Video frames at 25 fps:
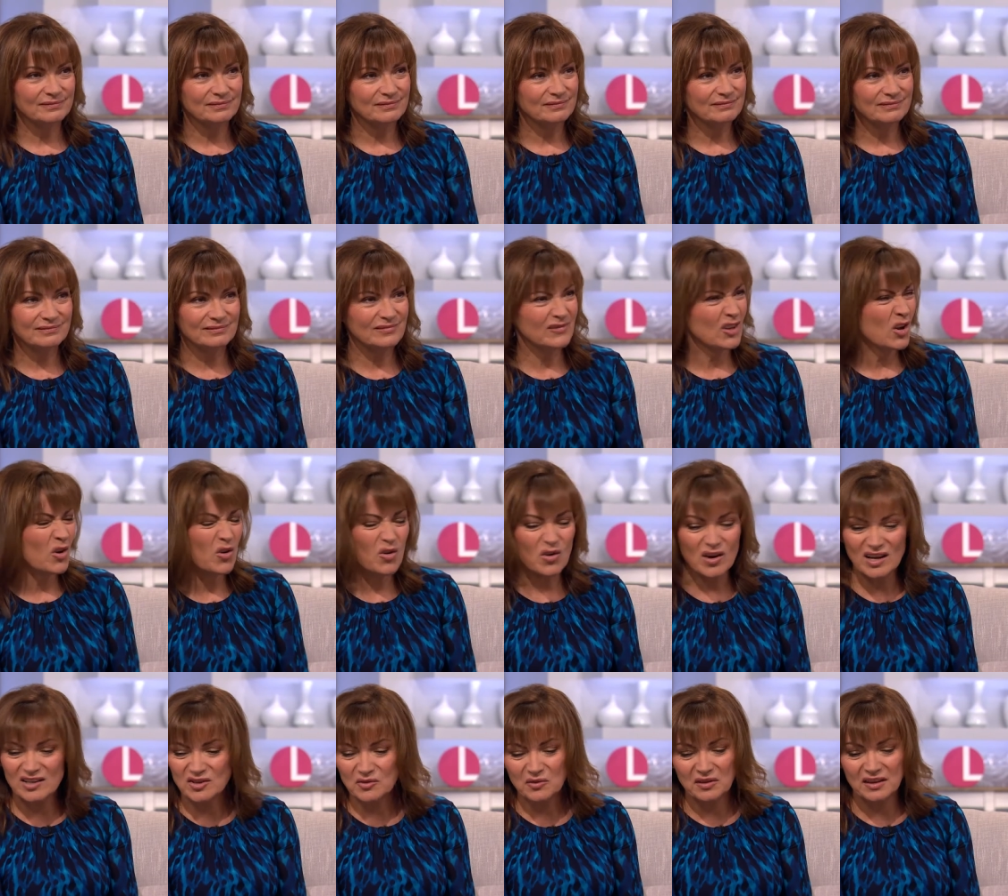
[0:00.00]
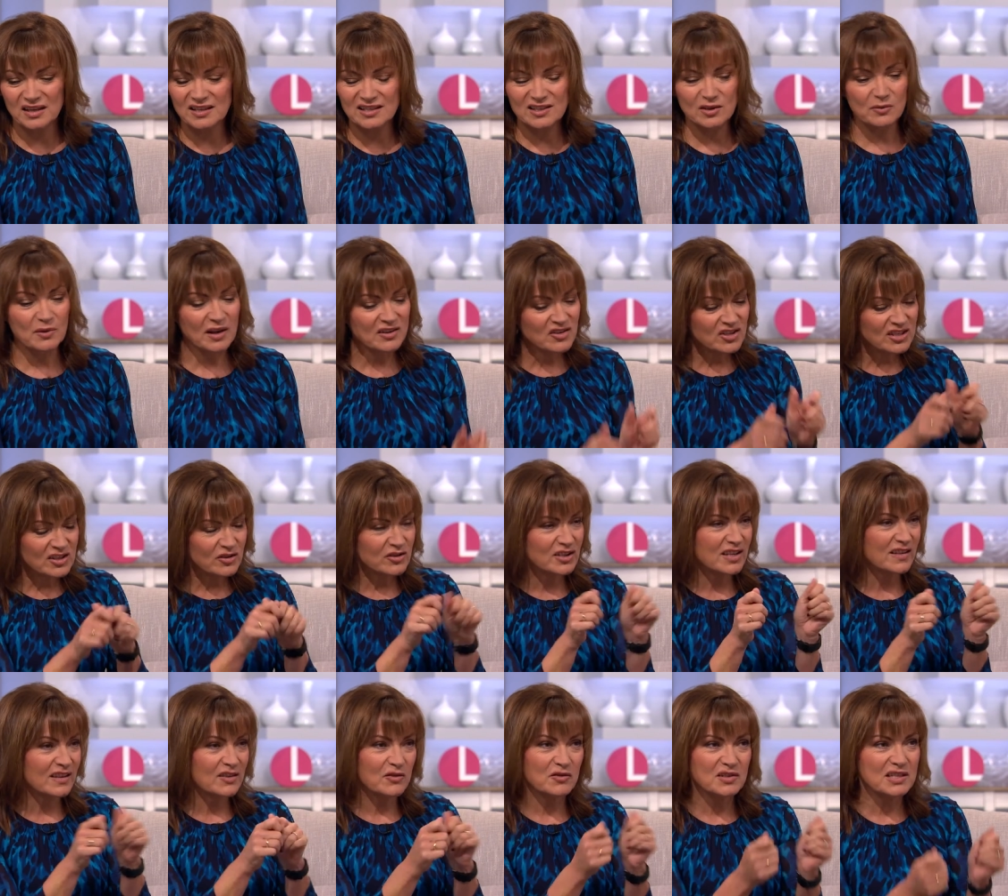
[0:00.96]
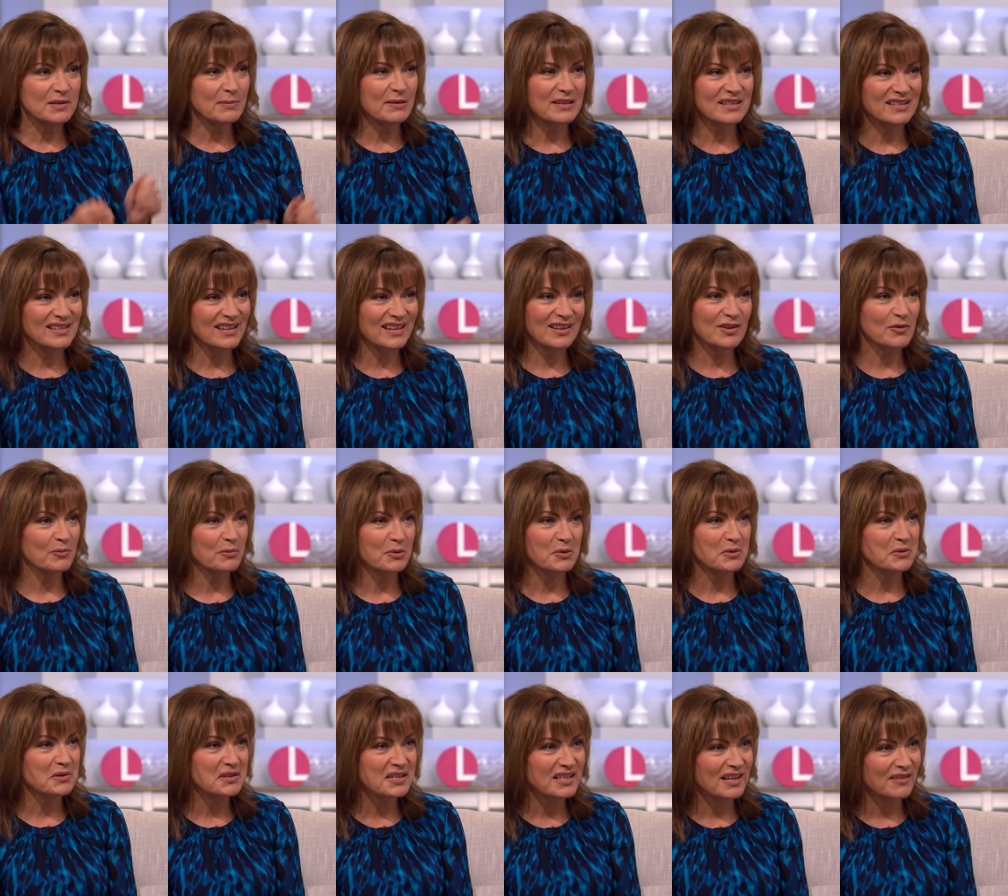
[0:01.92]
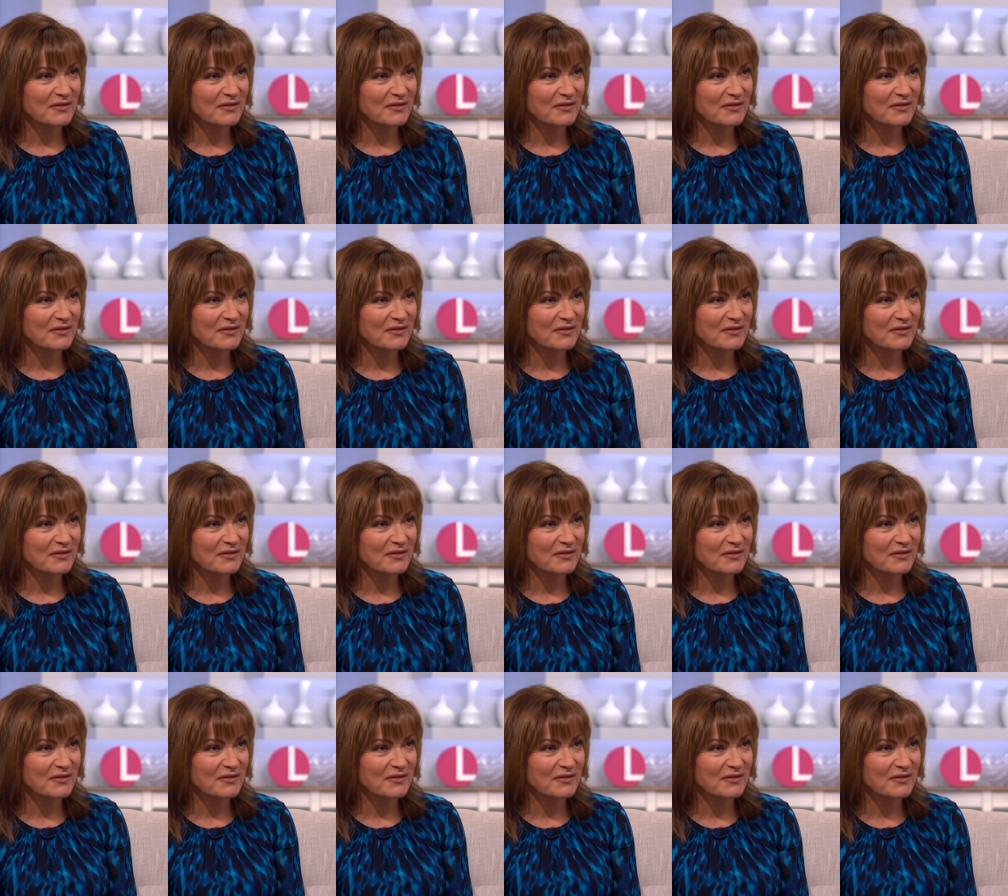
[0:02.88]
Is it not? No, I don't think so. I just looked at the naughty bits and then got bored